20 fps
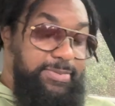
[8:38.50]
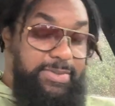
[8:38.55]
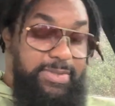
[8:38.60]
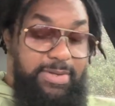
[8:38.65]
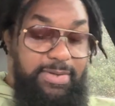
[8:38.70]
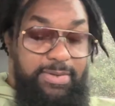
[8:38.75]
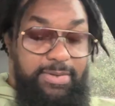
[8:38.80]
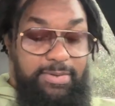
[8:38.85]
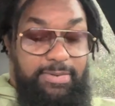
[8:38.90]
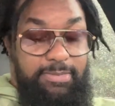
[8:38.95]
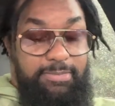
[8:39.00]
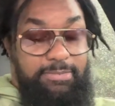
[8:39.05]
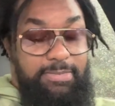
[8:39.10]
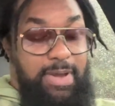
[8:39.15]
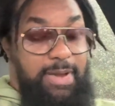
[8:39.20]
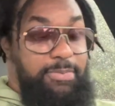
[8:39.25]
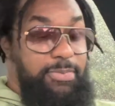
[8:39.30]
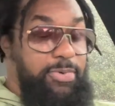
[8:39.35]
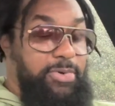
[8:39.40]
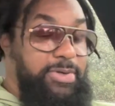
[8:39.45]
I'm
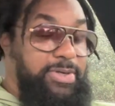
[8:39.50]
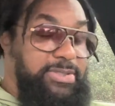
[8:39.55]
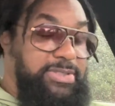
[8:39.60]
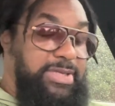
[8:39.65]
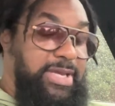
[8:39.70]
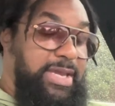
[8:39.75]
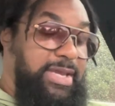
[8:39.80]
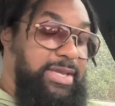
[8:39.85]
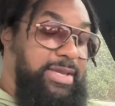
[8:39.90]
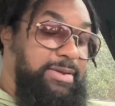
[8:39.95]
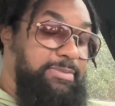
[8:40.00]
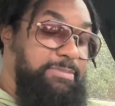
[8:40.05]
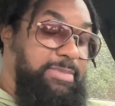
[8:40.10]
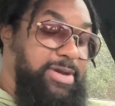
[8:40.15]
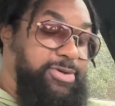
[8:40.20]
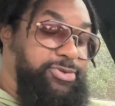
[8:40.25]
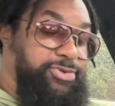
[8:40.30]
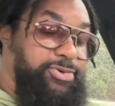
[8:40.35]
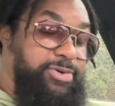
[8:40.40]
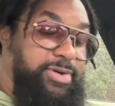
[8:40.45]
going to take and
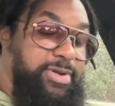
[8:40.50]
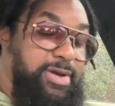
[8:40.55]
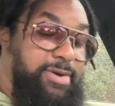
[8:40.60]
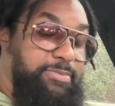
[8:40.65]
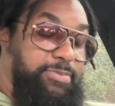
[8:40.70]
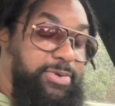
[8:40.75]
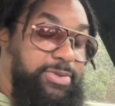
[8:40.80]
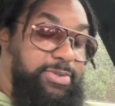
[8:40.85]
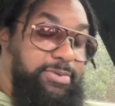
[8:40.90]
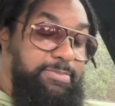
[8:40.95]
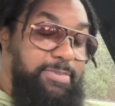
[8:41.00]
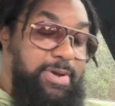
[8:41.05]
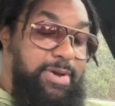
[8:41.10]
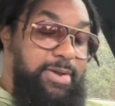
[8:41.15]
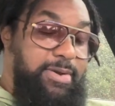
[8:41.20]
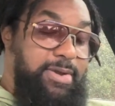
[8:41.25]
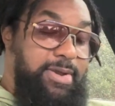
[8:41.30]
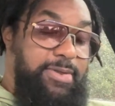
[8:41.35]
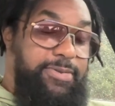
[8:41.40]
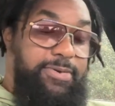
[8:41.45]
measure it up with
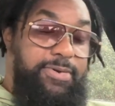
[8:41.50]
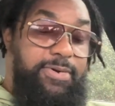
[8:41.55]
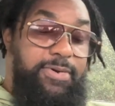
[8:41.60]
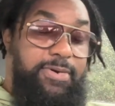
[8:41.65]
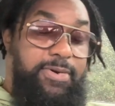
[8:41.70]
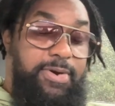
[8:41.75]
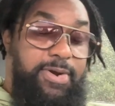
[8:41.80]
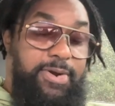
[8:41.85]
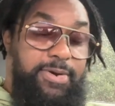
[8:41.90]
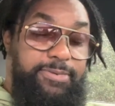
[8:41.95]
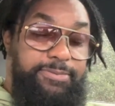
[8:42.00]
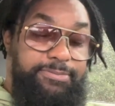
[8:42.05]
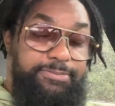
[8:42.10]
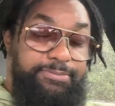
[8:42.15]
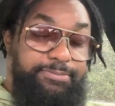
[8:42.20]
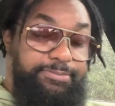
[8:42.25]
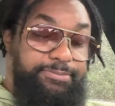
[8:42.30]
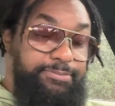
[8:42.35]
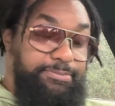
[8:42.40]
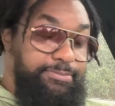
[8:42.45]
another card
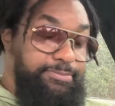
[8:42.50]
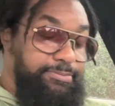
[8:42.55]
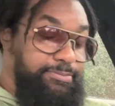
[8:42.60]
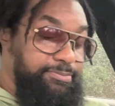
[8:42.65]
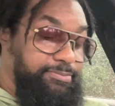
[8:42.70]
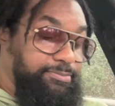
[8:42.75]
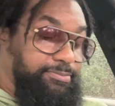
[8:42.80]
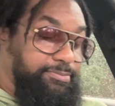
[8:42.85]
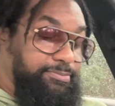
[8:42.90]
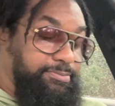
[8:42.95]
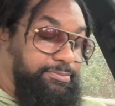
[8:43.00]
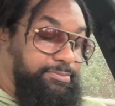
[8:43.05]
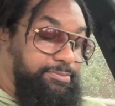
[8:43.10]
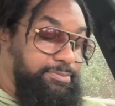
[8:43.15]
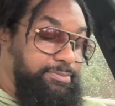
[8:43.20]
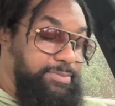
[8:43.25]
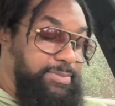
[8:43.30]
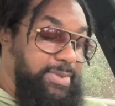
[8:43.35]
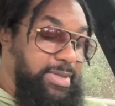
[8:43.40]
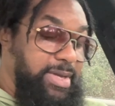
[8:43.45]

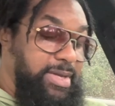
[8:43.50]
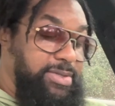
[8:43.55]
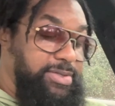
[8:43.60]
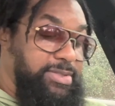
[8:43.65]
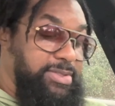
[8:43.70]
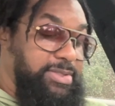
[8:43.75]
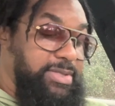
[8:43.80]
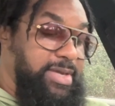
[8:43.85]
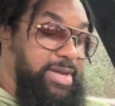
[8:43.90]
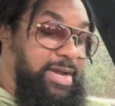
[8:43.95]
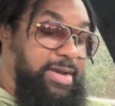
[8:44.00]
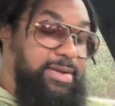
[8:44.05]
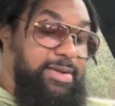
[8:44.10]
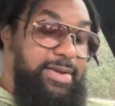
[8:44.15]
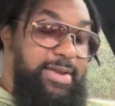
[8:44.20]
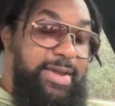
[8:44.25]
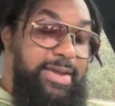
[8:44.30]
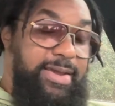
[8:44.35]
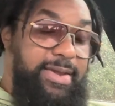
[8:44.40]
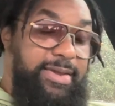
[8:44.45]
and just kind of
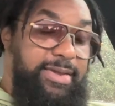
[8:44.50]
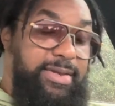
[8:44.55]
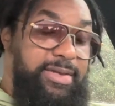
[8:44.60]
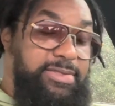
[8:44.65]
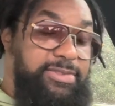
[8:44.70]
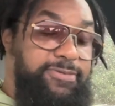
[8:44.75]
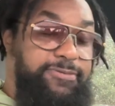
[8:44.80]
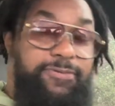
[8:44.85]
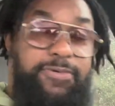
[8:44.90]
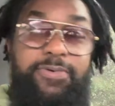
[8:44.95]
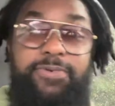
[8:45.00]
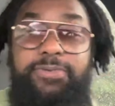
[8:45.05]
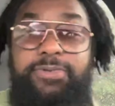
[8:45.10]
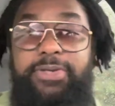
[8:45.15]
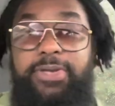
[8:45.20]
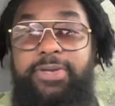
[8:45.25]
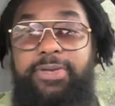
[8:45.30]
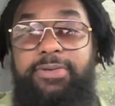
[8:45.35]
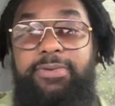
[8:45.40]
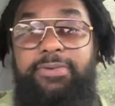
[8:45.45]
like, I guess, fold
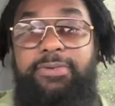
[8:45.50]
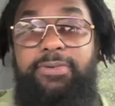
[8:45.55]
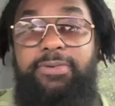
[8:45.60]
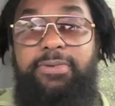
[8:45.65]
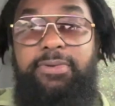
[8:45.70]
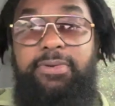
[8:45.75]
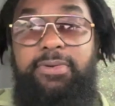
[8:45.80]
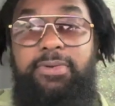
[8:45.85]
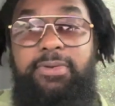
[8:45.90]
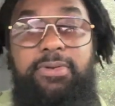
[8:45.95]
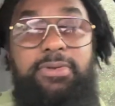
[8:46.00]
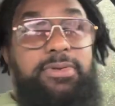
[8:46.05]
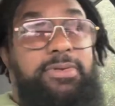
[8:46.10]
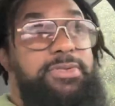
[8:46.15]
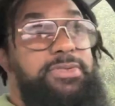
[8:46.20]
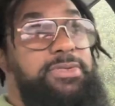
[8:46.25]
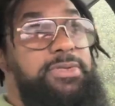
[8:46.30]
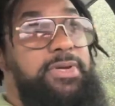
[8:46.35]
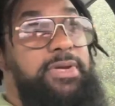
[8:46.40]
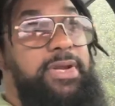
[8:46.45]
it
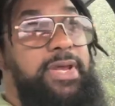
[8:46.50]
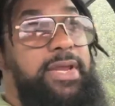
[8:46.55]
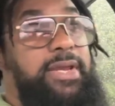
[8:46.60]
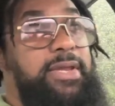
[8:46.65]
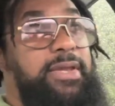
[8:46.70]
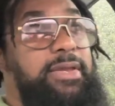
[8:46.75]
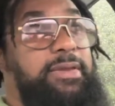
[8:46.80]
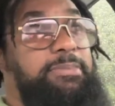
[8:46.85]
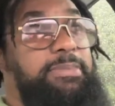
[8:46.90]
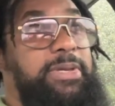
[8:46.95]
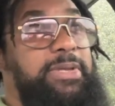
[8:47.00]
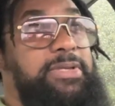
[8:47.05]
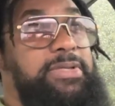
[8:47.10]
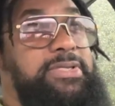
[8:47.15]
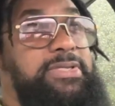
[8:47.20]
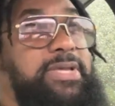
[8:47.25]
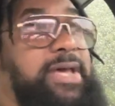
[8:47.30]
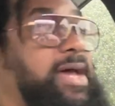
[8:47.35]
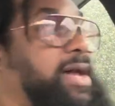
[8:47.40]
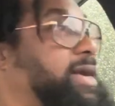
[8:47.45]
so that it could be the
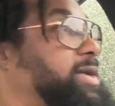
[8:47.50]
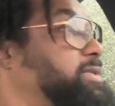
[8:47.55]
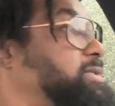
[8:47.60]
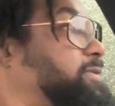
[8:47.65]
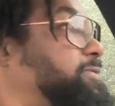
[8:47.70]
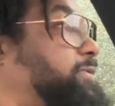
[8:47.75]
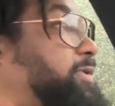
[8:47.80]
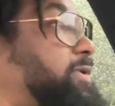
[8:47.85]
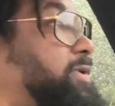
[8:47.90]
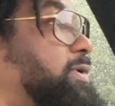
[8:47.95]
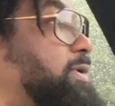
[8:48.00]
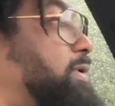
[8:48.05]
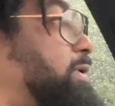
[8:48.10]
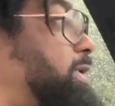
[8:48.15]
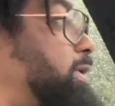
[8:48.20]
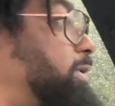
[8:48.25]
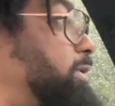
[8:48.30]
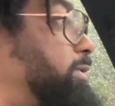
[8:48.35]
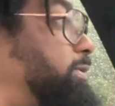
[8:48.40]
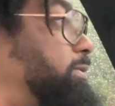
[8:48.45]
size of a
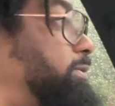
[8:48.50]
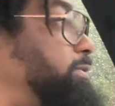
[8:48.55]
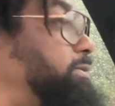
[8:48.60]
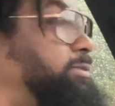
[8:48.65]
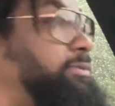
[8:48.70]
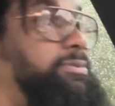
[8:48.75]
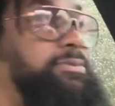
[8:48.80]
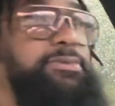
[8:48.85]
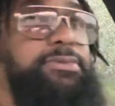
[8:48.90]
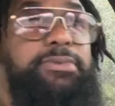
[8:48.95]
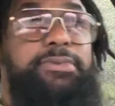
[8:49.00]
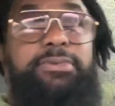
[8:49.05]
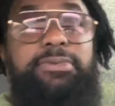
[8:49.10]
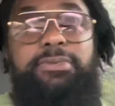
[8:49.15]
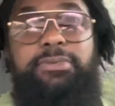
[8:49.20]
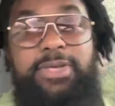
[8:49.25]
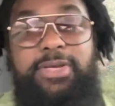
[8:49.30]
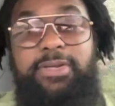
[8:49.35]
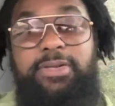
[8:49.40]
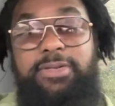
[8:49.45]
card.
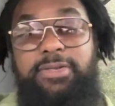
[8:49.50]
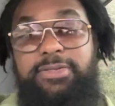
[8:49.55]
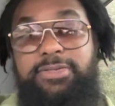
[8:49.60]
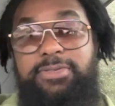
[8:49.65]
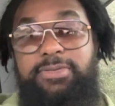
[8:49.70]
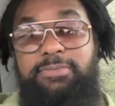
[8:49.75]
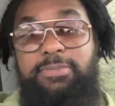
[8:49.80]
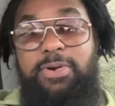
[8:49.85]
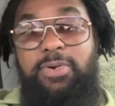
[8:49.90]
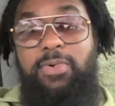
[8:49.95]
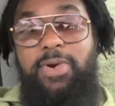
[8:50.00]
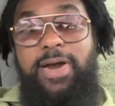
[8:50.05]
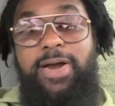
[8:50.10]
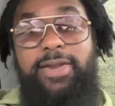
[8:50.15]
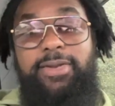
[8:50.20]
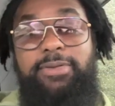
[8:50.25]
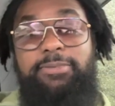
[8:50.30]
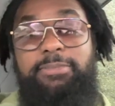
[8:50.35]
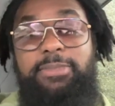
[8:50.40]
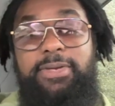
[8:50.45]
Get it into my
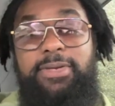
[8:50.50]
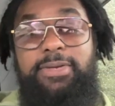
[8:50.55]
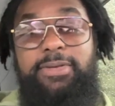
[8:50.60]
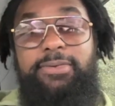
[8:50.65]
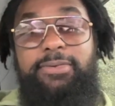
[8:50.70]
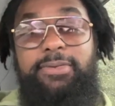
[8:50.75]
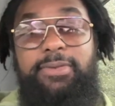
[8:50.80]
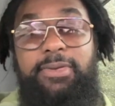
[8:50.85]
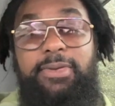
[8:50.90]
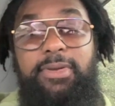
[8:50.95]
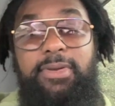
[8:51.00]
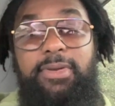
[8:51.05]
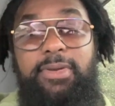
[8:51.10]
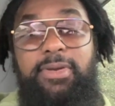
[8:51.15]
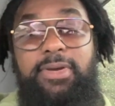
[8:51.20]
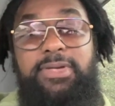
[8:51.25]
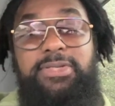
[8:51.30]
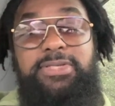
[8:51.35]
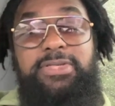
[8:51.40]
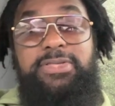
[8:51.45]
wallet, man.
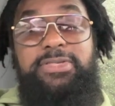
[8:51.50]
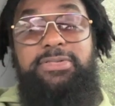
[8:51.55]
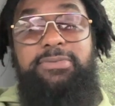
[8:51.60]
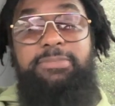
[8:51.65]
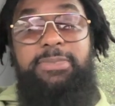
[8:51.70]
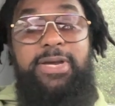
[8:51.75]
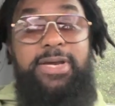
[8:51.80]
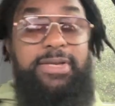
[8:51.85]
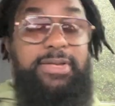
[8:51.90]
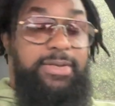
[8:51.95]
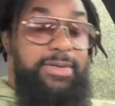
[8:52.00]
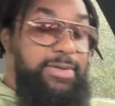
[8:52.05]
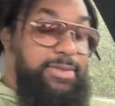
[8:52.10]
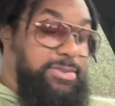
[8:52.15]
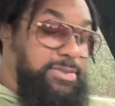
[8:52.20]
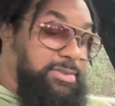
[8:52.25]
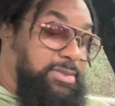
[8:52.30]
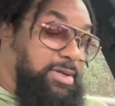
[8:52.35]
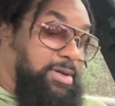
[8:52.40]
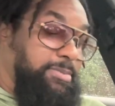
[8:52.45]
I see somebody
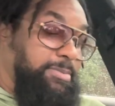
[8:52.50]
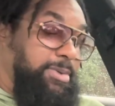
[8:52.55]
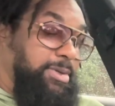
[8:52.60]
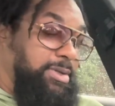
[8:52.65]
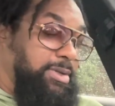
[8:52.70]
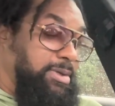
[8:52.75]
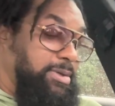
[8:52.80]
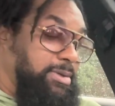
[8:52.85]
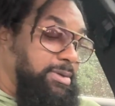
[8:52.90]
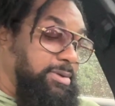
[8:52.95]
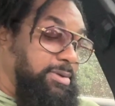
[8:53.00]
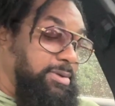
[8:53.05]
else coming in.